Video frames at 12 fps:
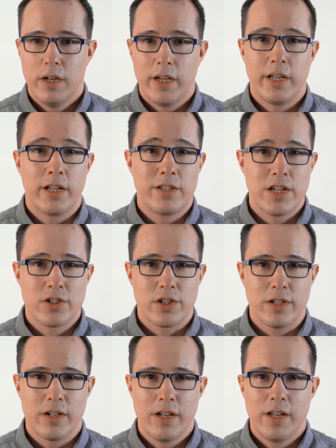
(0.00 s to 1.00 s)
In
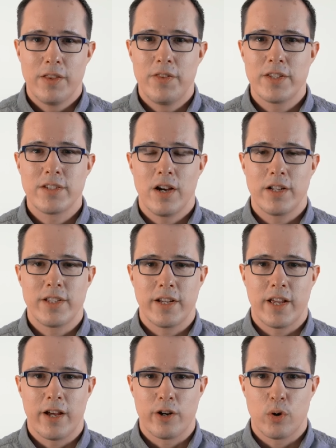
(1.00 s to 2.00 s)
addition, this
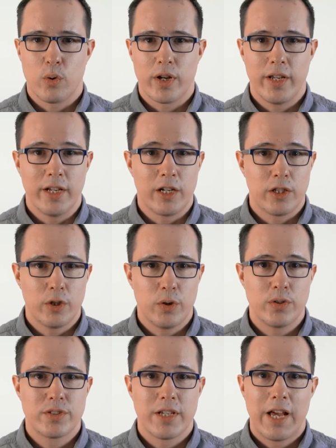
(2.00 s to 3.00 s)
content category
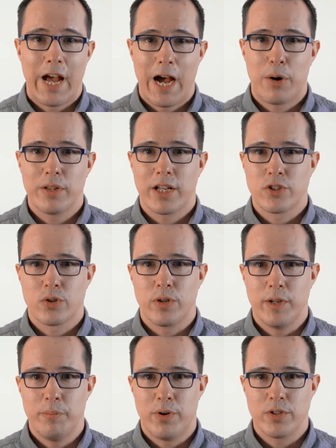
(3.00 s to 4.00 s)
includes how electrical
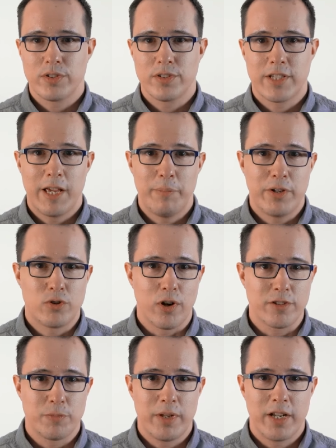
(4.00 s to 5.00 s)
impulses can be
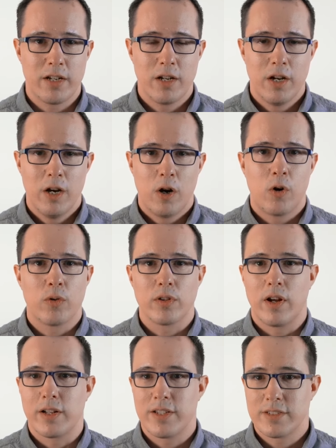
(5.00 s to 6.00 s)
transmitted over
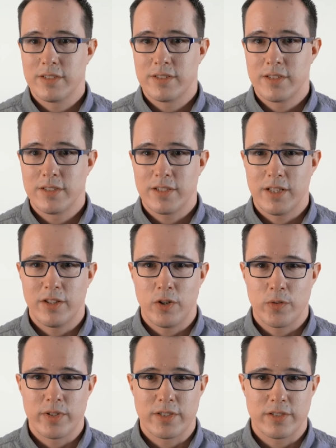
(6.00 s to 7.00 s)
long distances in the
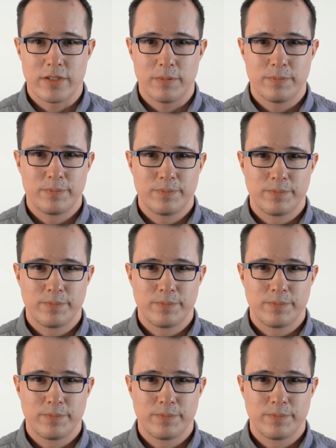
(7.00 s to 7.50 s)
nervous system.